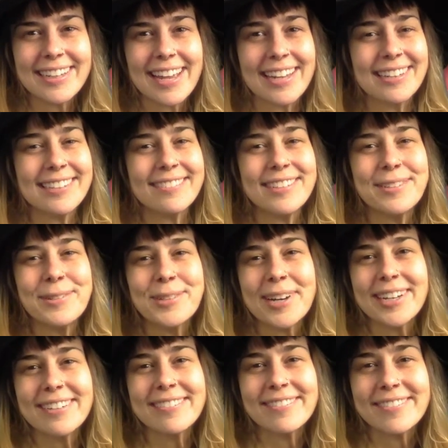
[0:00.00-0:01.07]
And if you
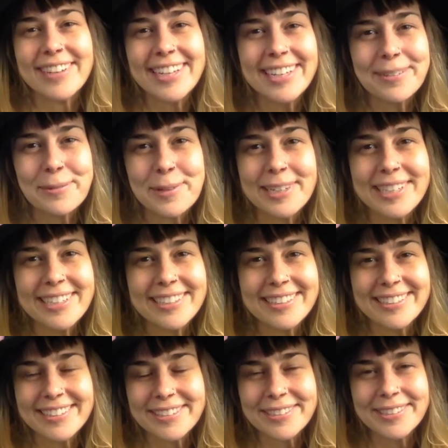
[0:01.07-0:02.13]
try to fight what
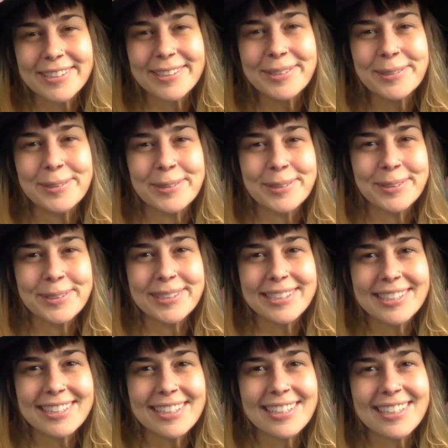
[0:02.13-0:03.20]
is, you'll
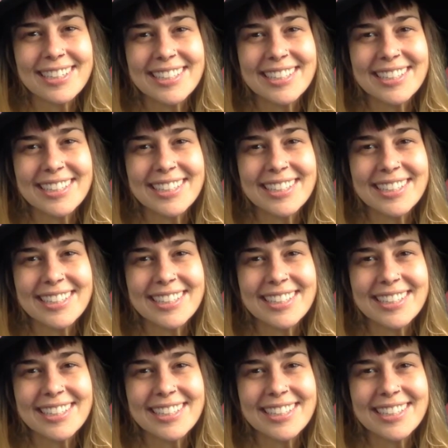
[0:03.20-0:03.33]
lose.